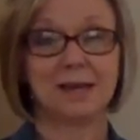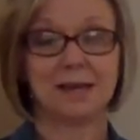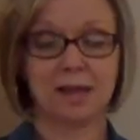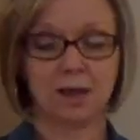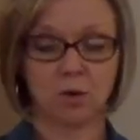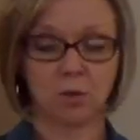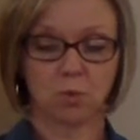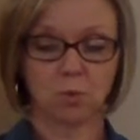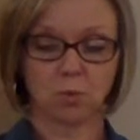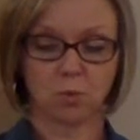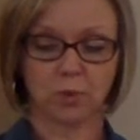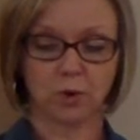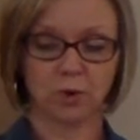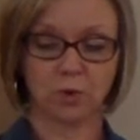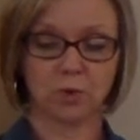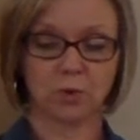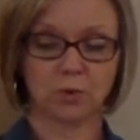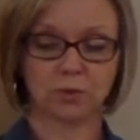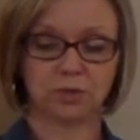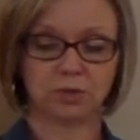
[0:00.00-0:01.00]
Now, we're
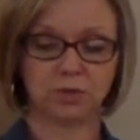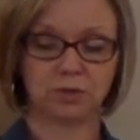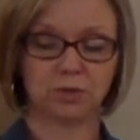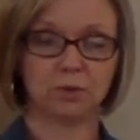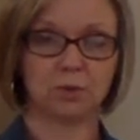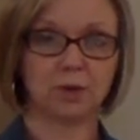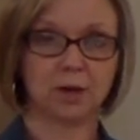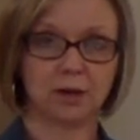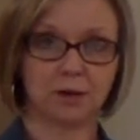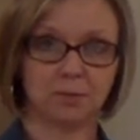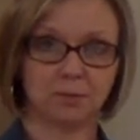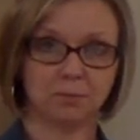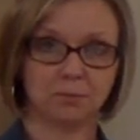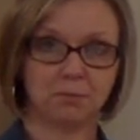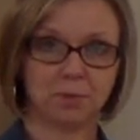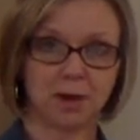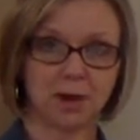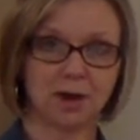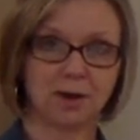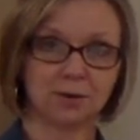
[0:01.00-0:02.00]
going to um,
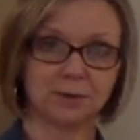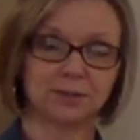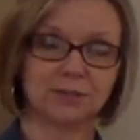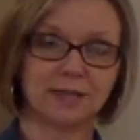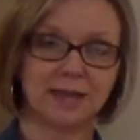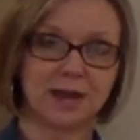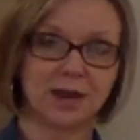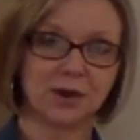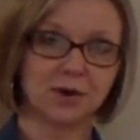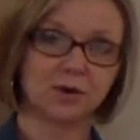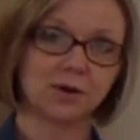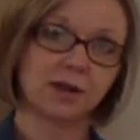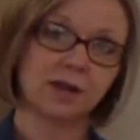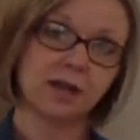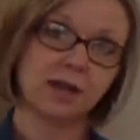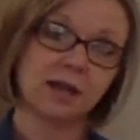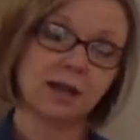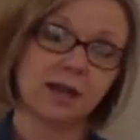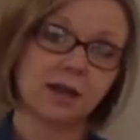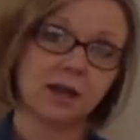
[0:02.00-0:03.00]
pause there.
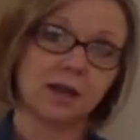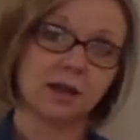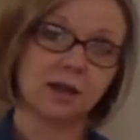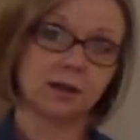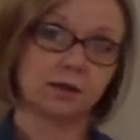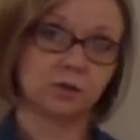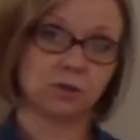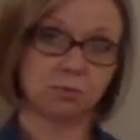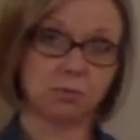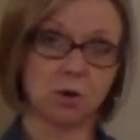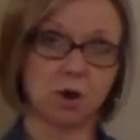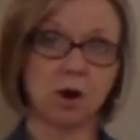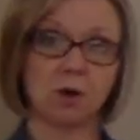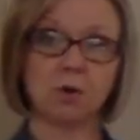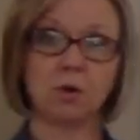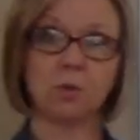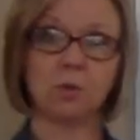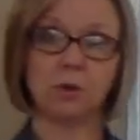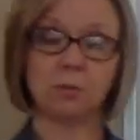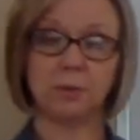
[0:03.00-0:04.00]

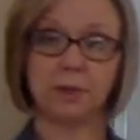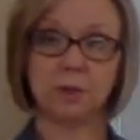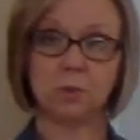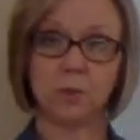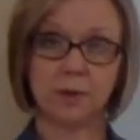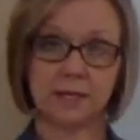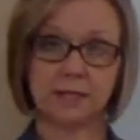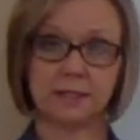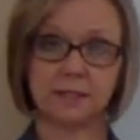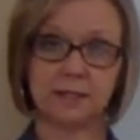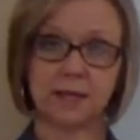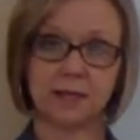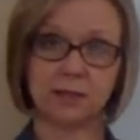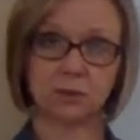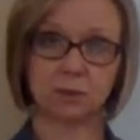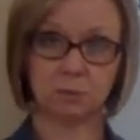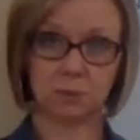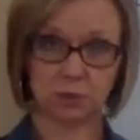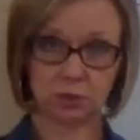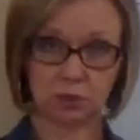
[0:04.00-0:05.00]
Tomorrow will be Wednesday, so
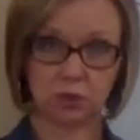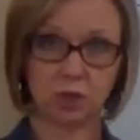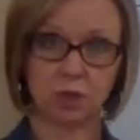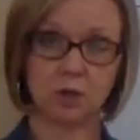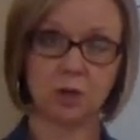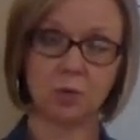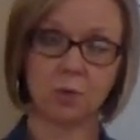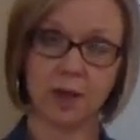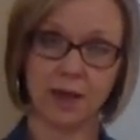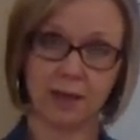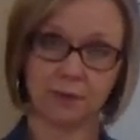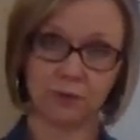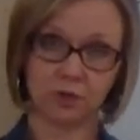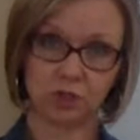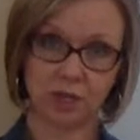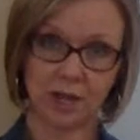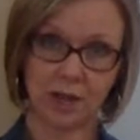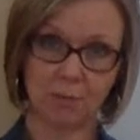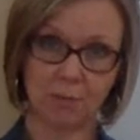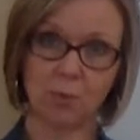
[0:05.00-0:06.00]
Miss Judy will have
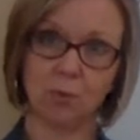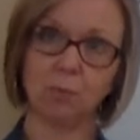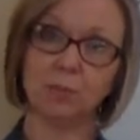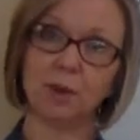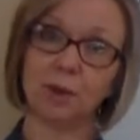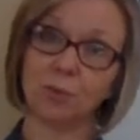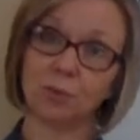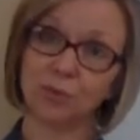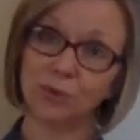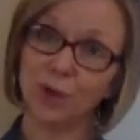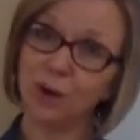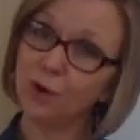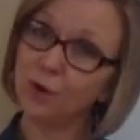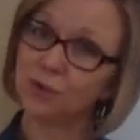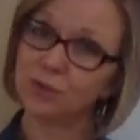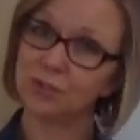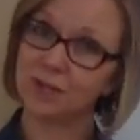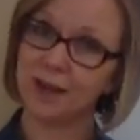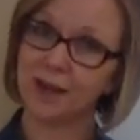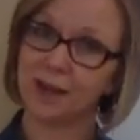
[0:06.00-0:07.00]
chapel. But on
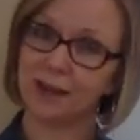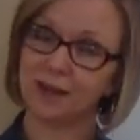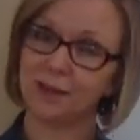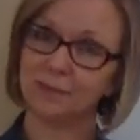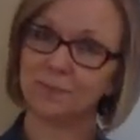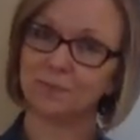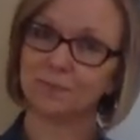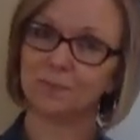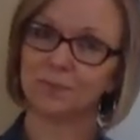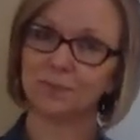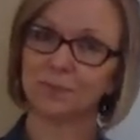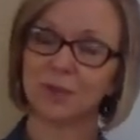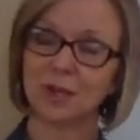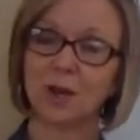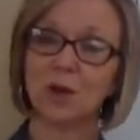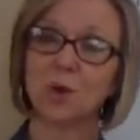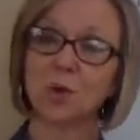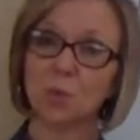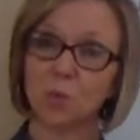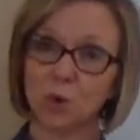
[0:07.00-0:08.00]
Thursday,
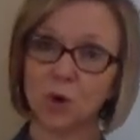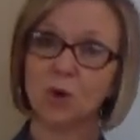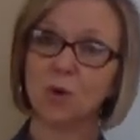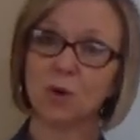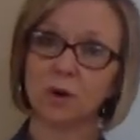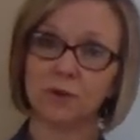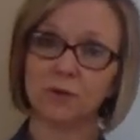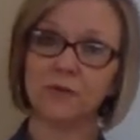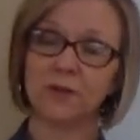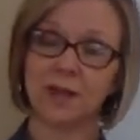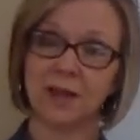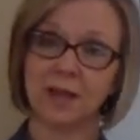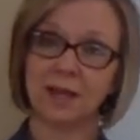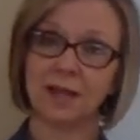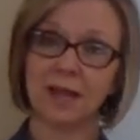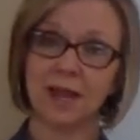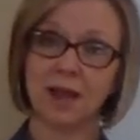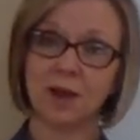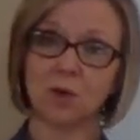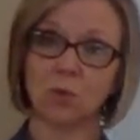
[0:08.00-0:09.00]
we're going to find
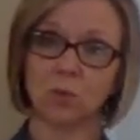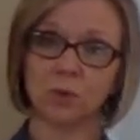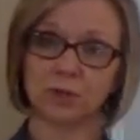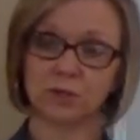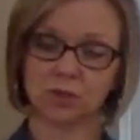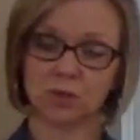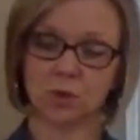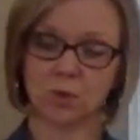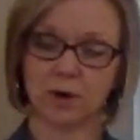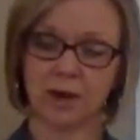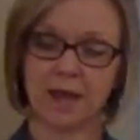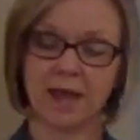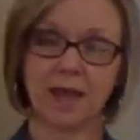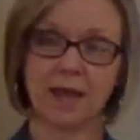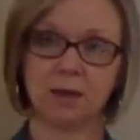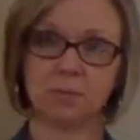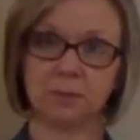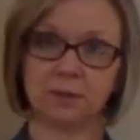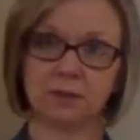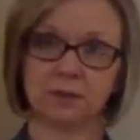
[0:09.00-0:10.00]
out what's going to
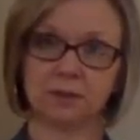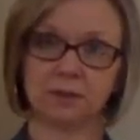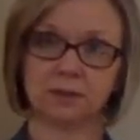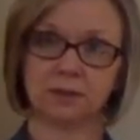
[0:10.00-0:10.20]
happen.